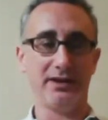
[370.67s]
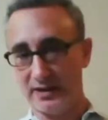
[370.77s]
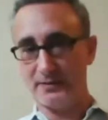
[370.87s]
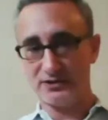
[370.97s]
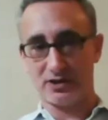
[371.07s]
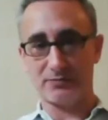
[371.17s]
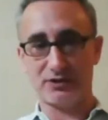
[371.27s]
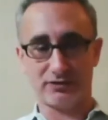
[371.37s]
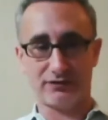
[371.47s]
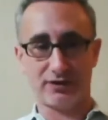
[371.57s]
they may be
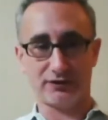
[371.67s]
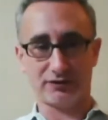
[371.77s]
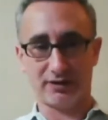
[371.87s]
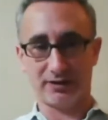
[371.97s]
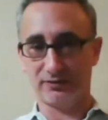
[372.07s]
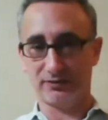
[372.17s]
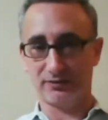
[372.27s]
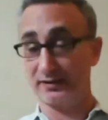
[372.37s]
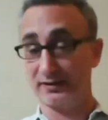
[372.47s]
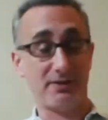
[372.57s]
subject to the False Claims Act.